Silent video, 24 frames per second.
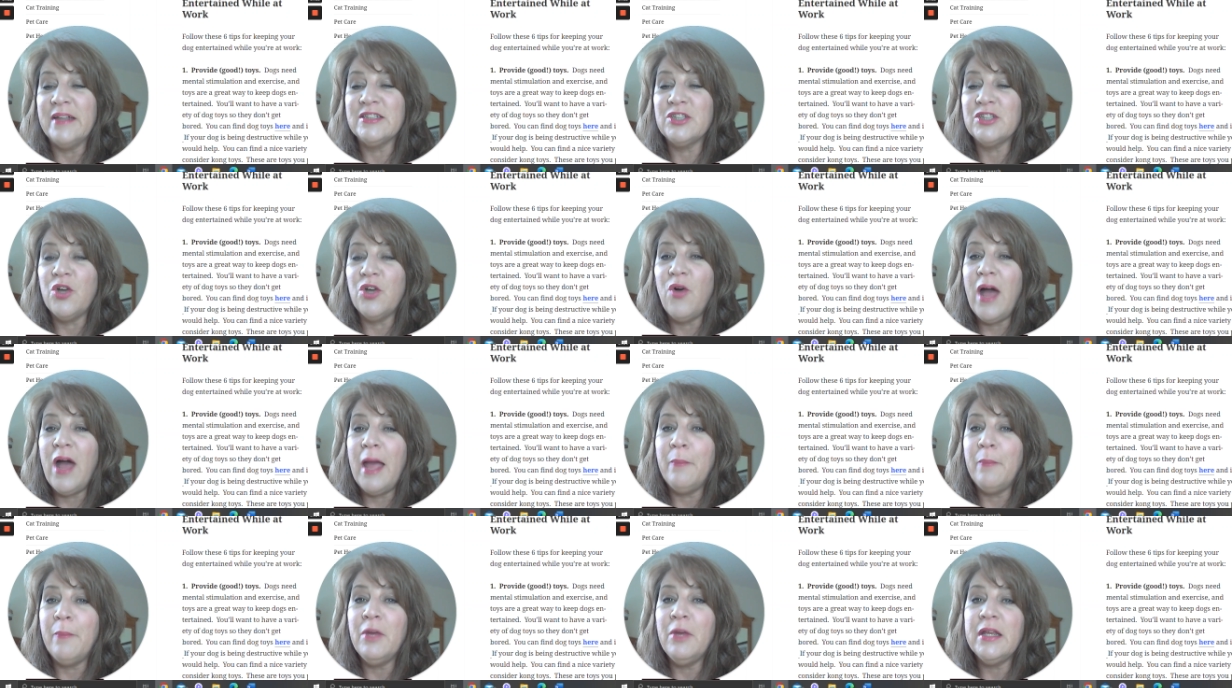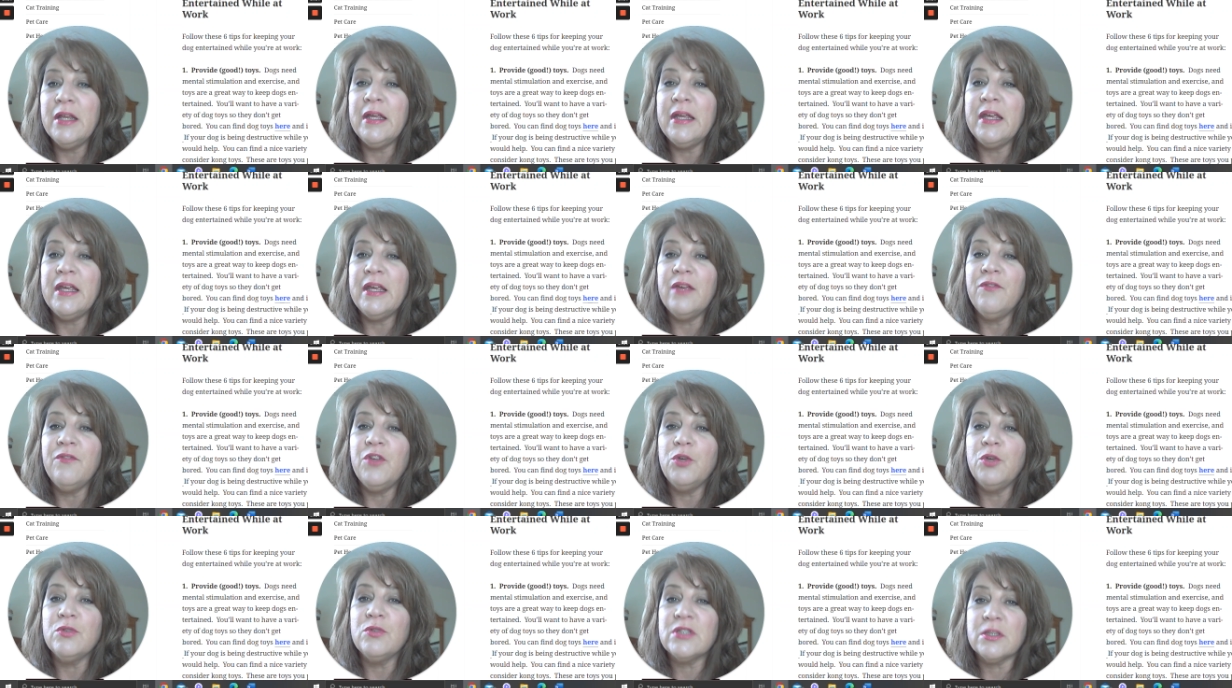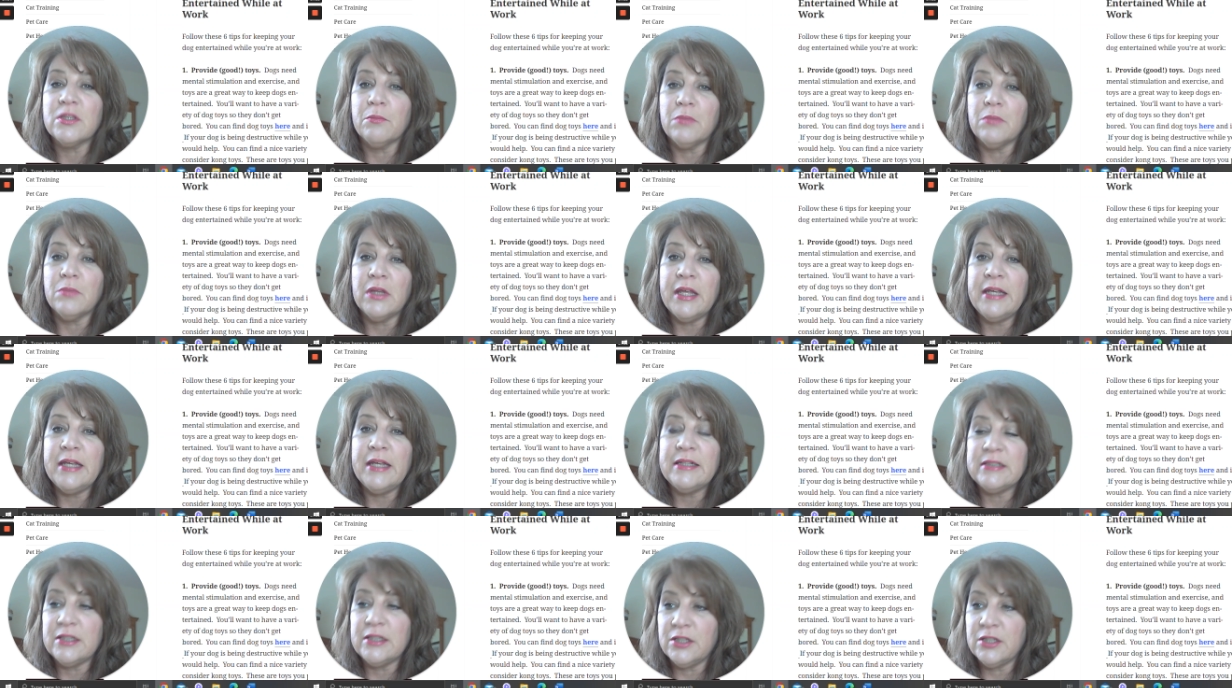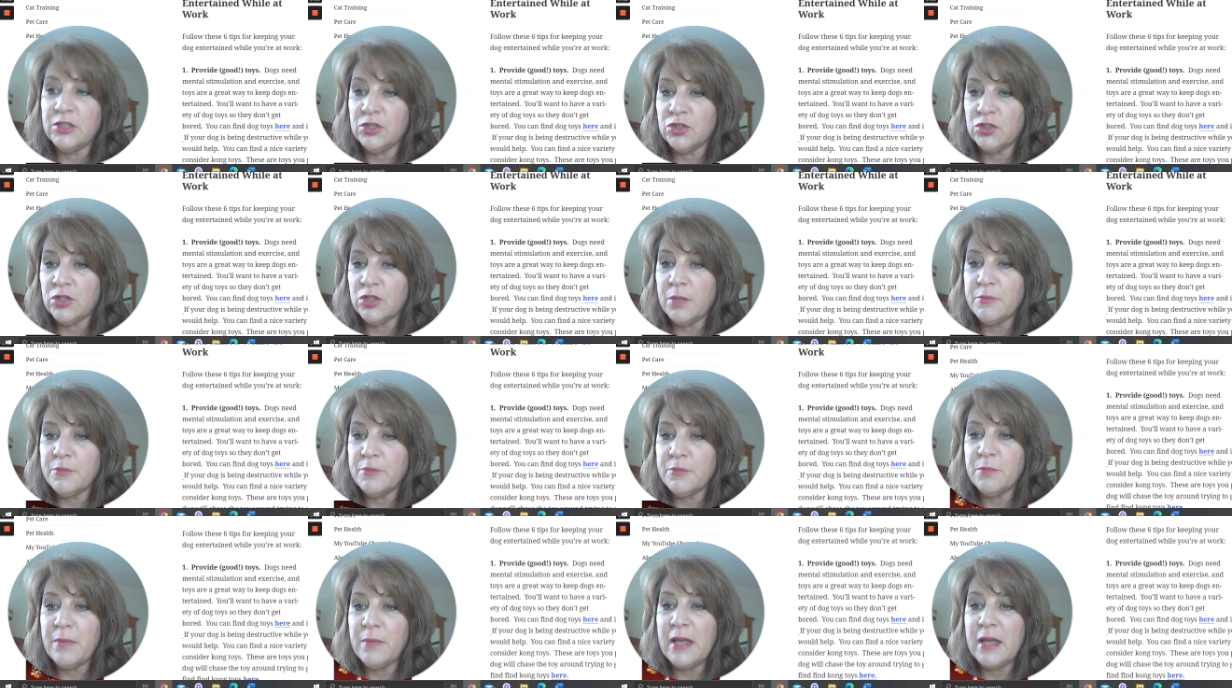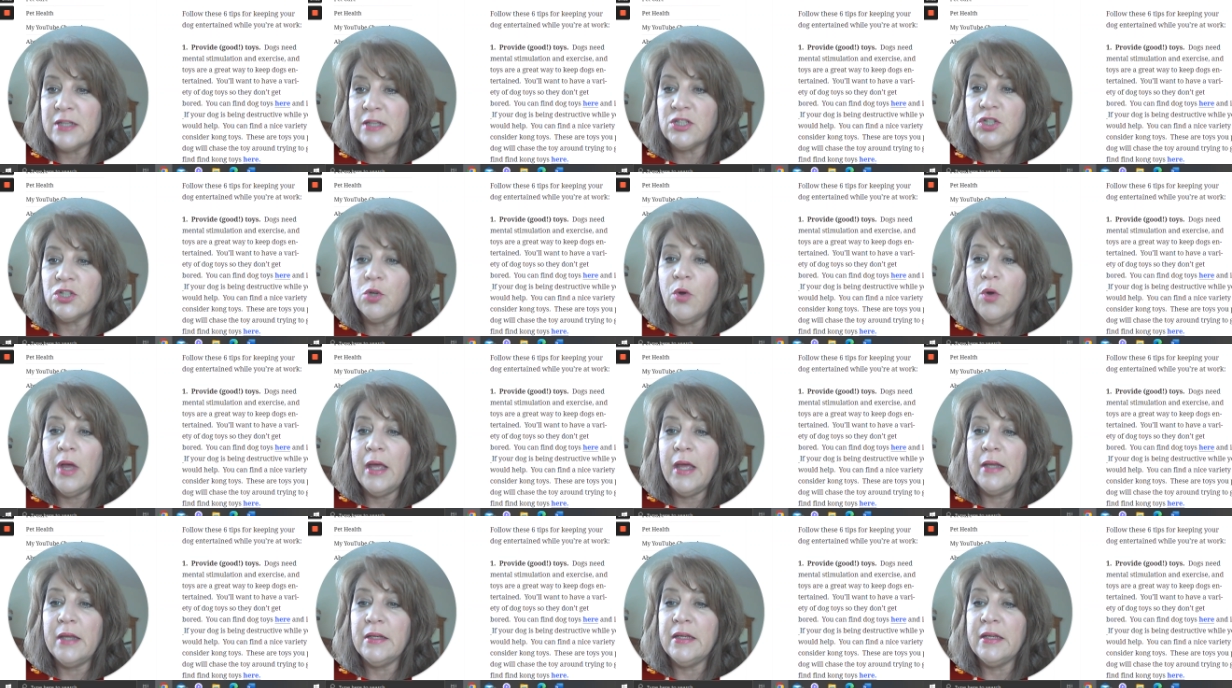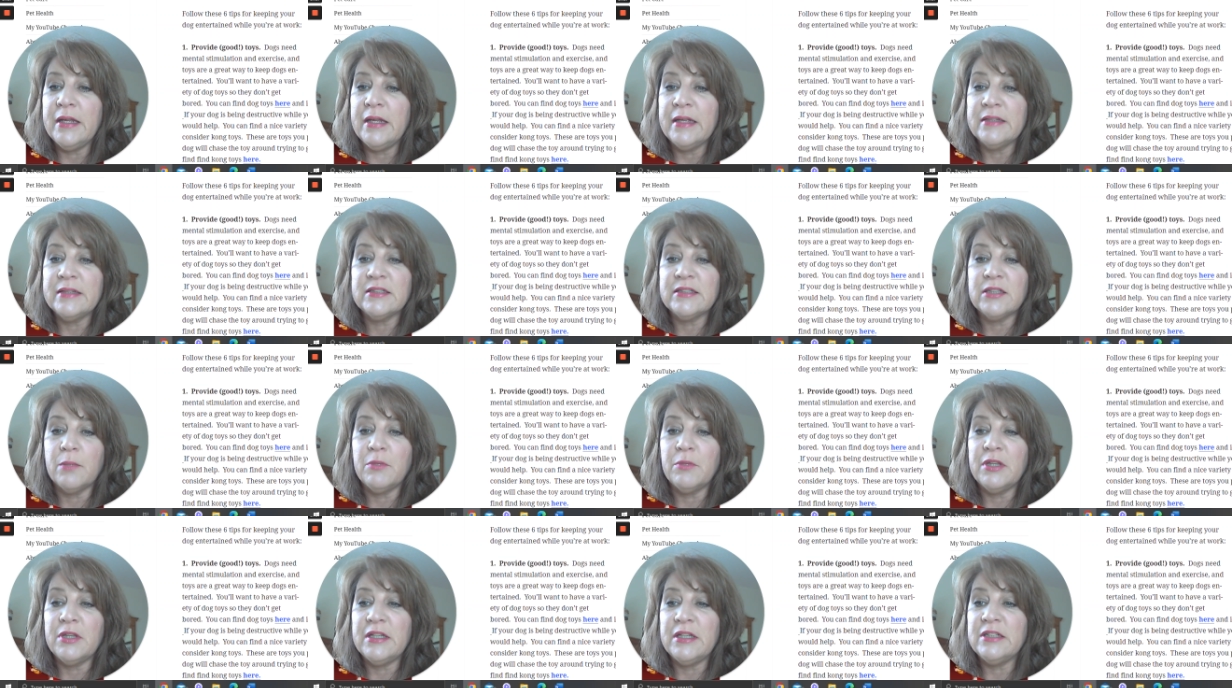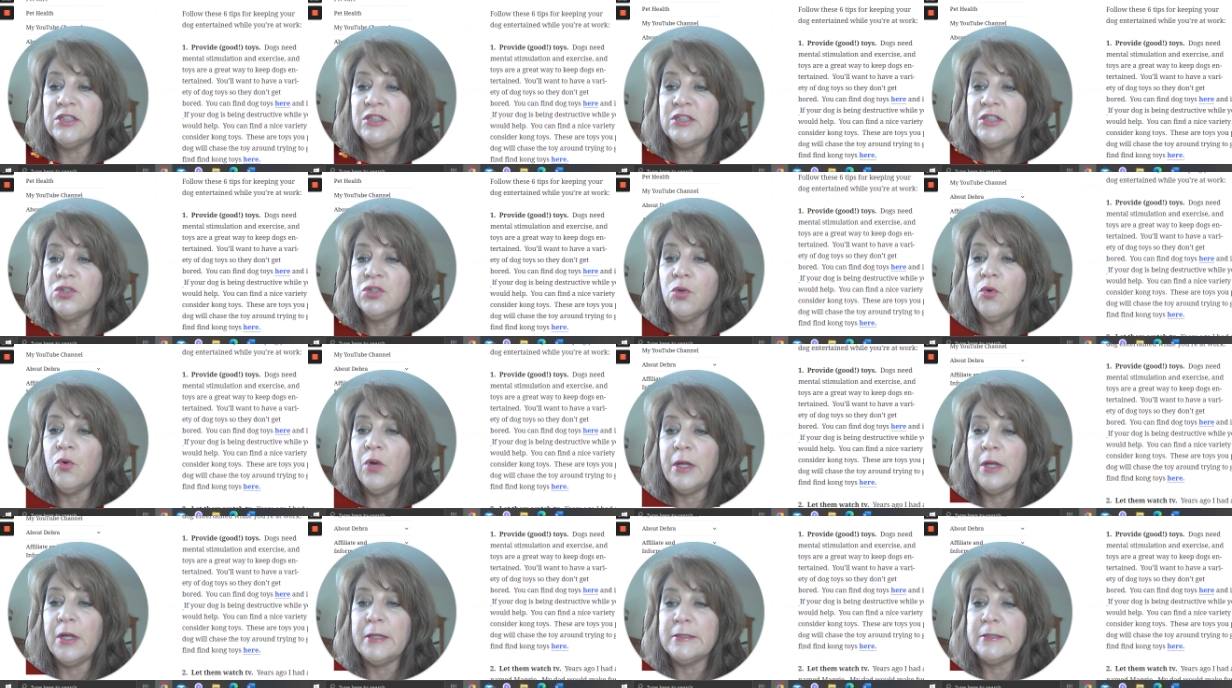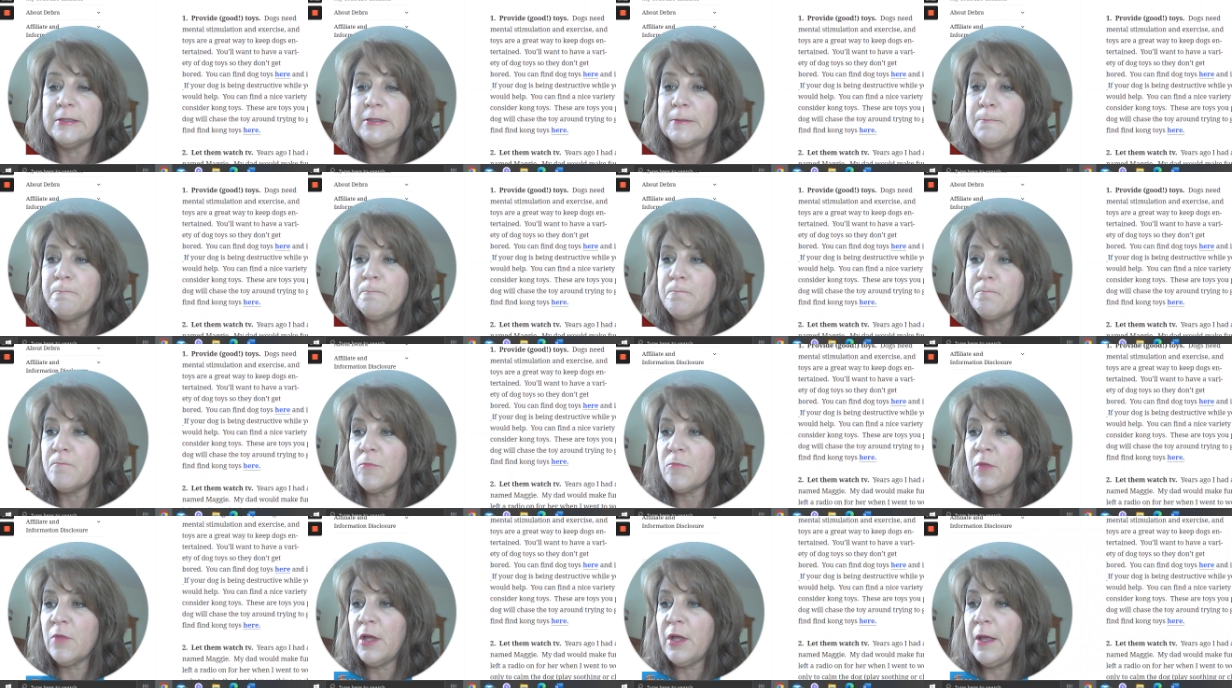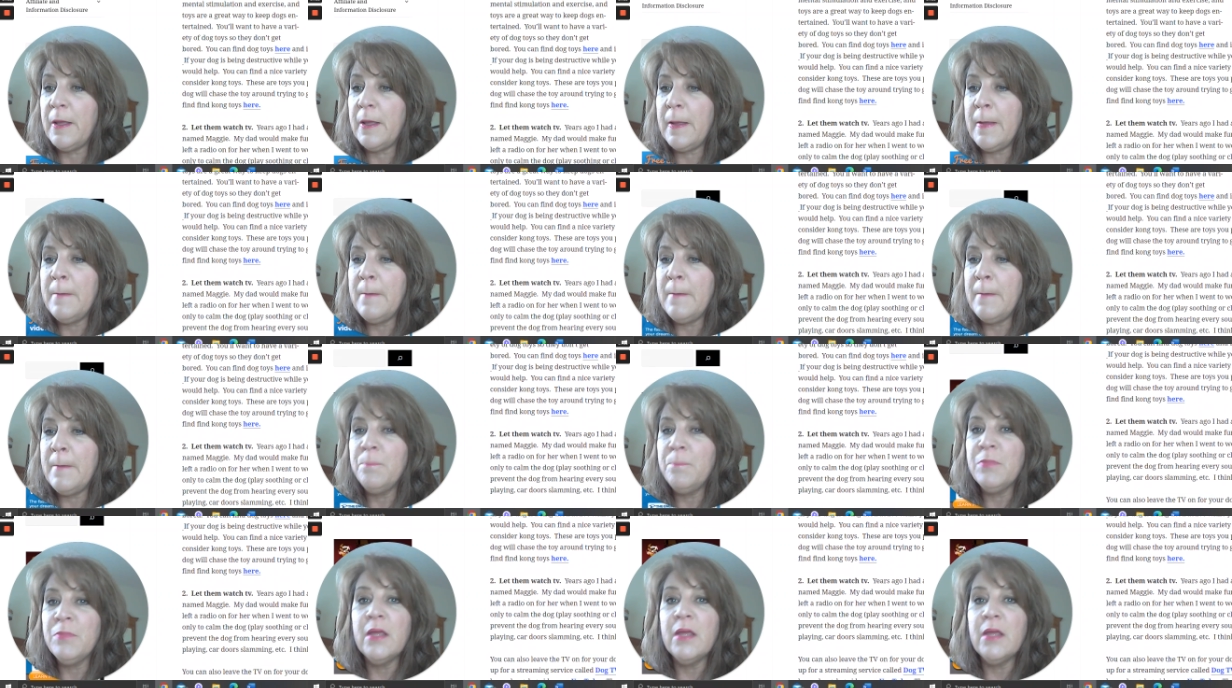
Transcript: So I'm going to give you some links in the description box to go ahead and get some of these toys. Okay.